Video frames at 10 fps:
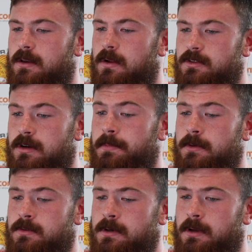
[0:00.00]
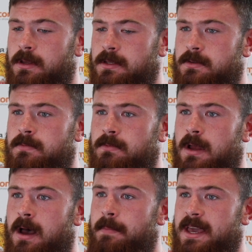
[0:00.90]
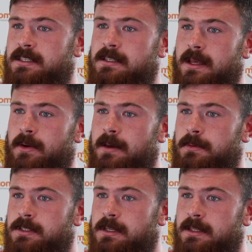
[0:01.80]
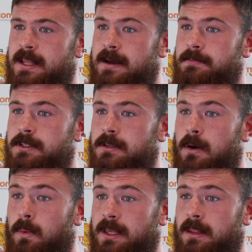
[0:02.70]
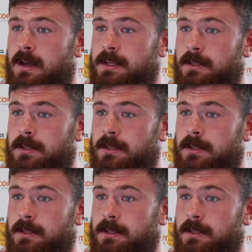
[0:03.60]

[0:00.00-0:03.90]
at college rugby was real good. It was amazing they were able to adapt a week that I